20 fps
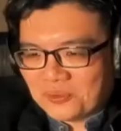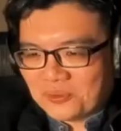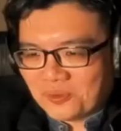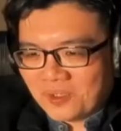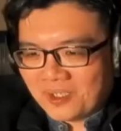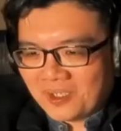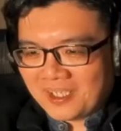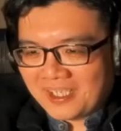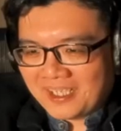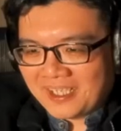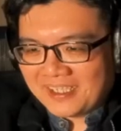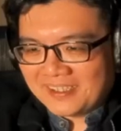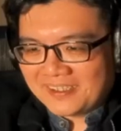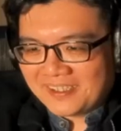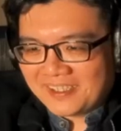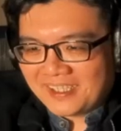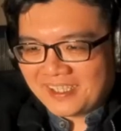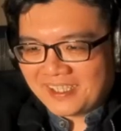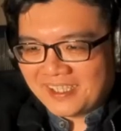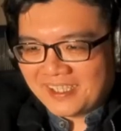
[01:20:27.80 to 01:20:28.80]
right.
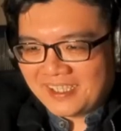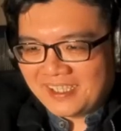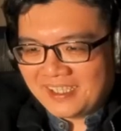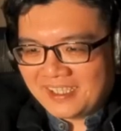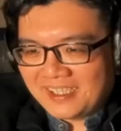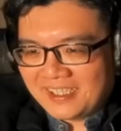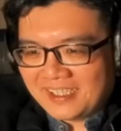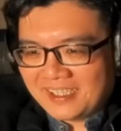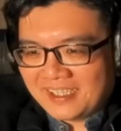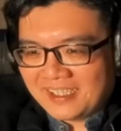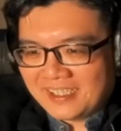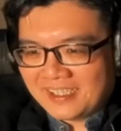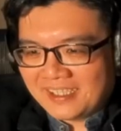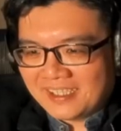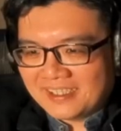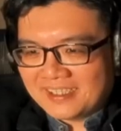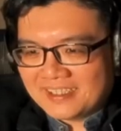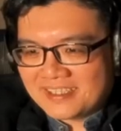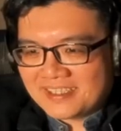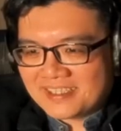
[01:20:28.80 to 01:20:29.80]
Okay. Uh,
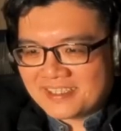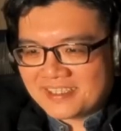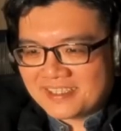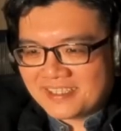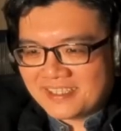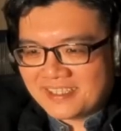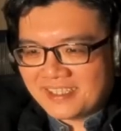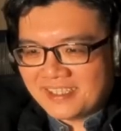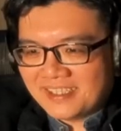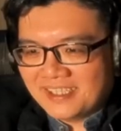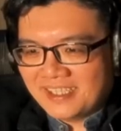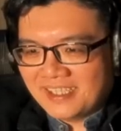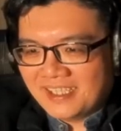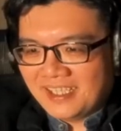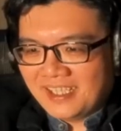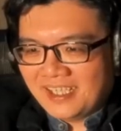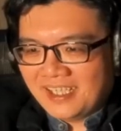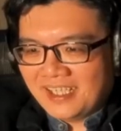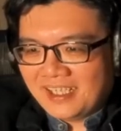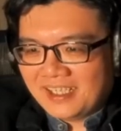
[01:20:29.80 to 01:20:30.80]
let's see.
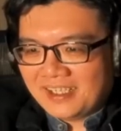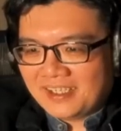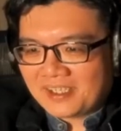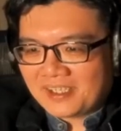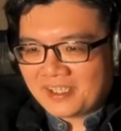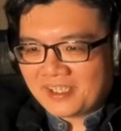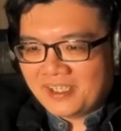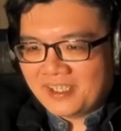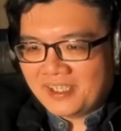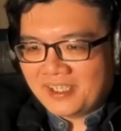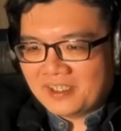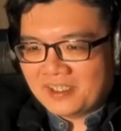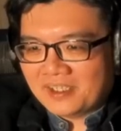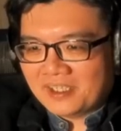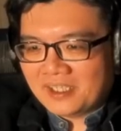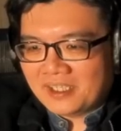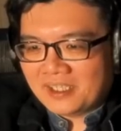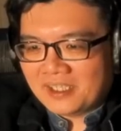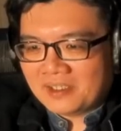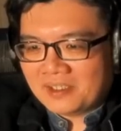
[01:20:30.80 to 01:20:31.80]
Okay,
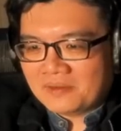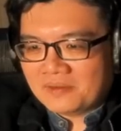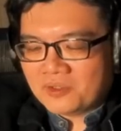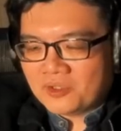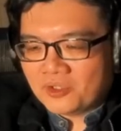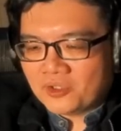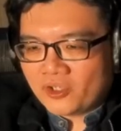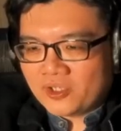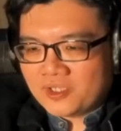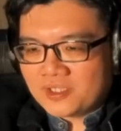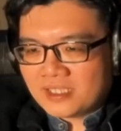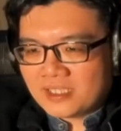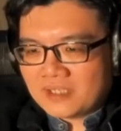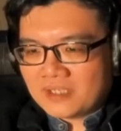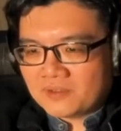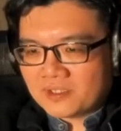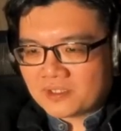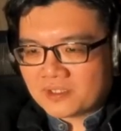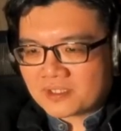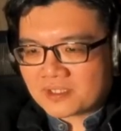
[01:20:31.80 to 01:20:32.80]
uh, noise
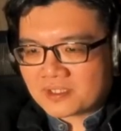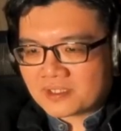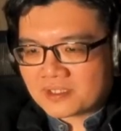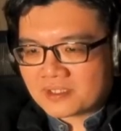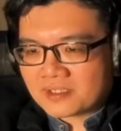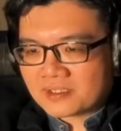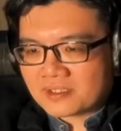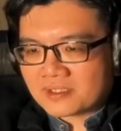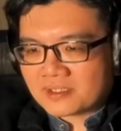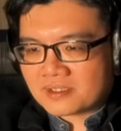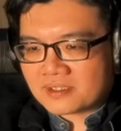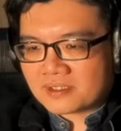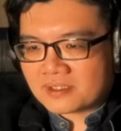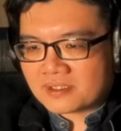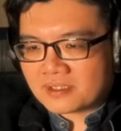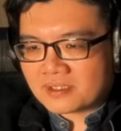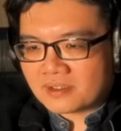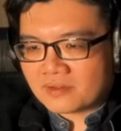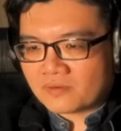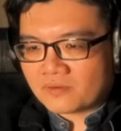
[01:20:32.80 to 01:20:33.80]
levels,
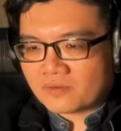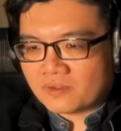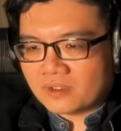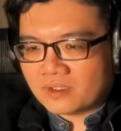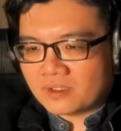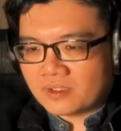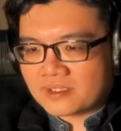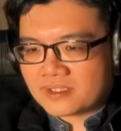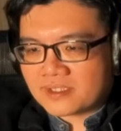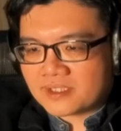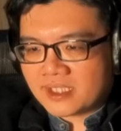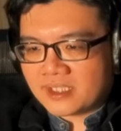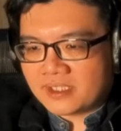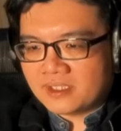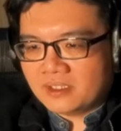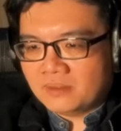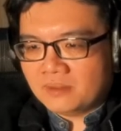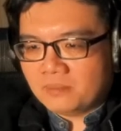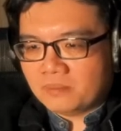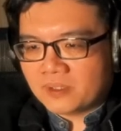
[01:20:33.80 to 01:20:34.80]

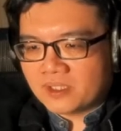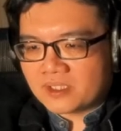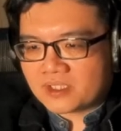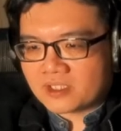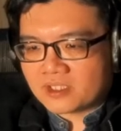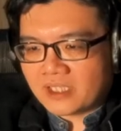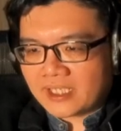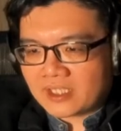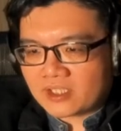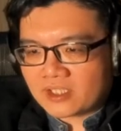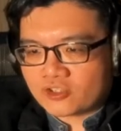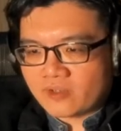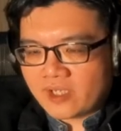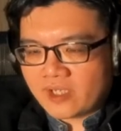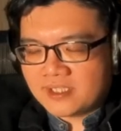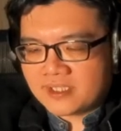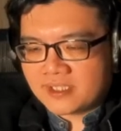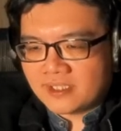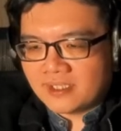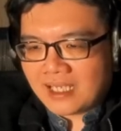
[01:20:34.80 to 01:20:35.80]
sudden bursts like
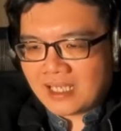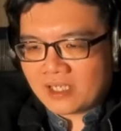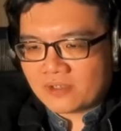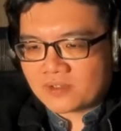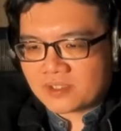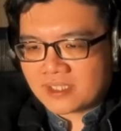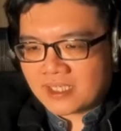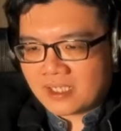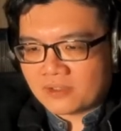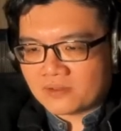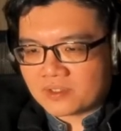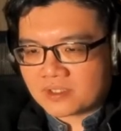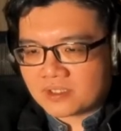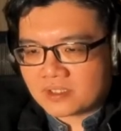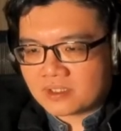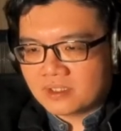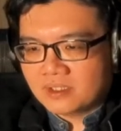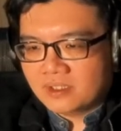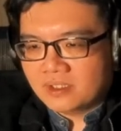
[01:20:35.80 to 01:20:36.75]
transient loud sounds.